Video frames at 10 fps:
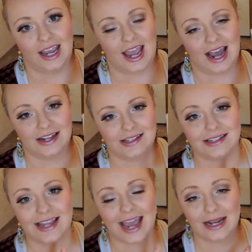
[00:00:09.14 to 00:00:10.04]
It has
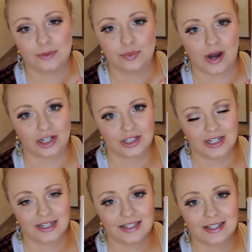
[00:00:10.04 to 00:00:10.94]
10
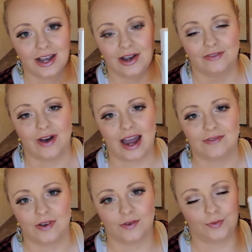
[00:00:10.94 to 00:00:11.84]
brushes,
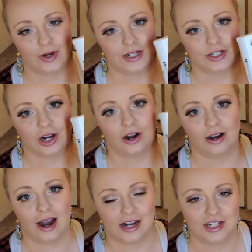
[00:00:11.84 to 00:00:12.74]
5 of which
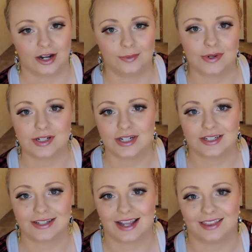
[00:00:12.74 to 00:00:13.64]
are eyeshadow
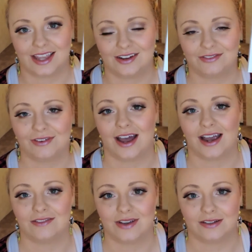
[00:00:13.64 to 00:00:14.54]
brushes and then
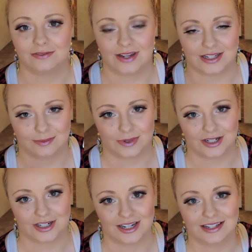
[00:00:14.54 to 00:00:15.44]
5 face
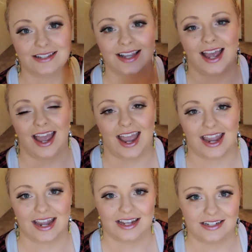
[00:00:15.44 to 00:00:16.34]
brushes.
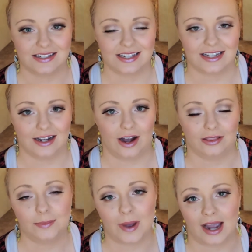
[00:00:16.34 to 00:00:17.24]
And
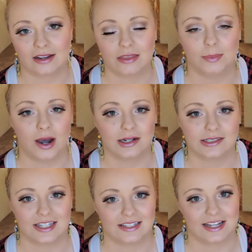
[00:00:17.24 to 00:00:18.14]
on the back of the
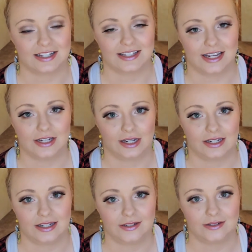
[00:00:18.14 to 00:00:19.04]
box it says that you can
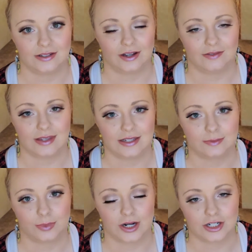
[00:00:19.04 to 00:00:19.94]
use all of these
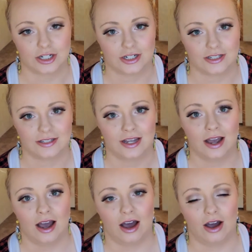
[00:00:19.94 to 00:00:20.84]
brushes
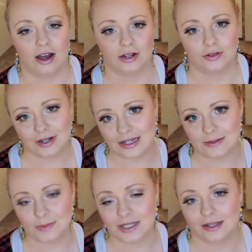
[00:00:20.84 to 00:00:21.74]
on
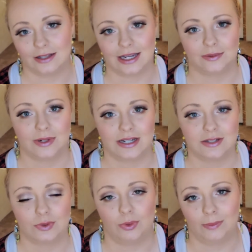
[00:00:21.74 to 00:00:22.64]
creams,
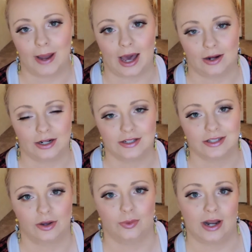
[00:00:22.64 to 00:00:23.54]
liquids, or powders.
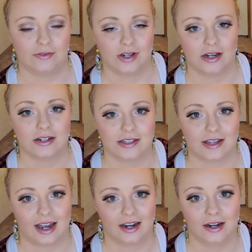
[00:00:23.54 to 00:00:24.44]
So whatever your
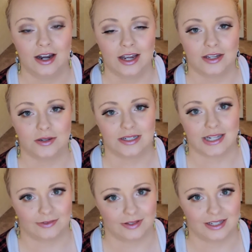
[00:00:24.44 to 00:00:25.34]
desire, you can
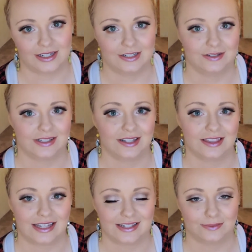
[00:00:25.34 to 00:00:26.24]
definitely use
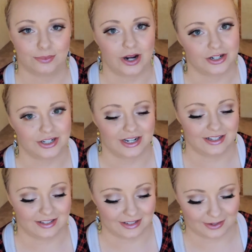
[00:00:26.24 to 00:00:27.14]
these
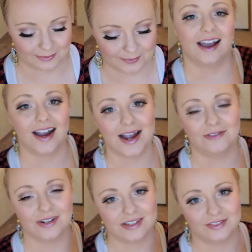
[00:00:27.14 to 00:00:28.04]
brushes.
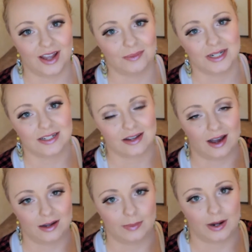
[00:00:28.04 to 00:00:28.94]
Alright, first of all I'm going to
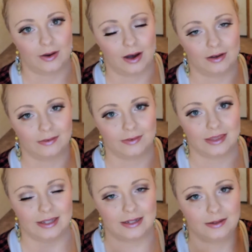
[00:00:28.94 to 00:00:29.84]
talk about all
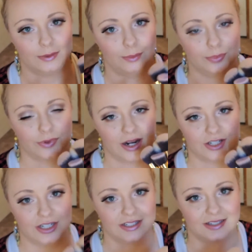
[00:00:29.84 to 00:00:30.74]
of the
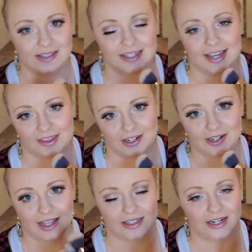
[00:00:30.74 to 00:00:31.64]
brushes together
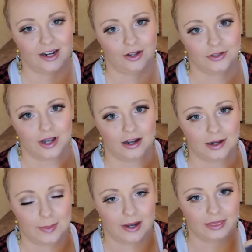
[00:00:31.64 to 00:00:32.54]
and then I'll
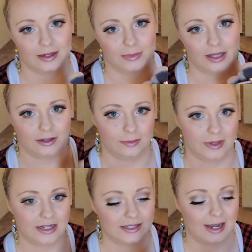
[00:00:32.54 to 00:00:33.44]
talk about them a little
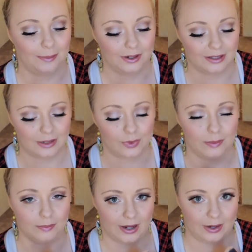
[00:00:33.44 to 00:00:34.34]
bit separately
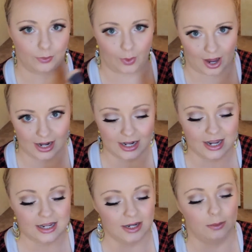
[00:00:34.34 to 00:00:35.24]
one by one.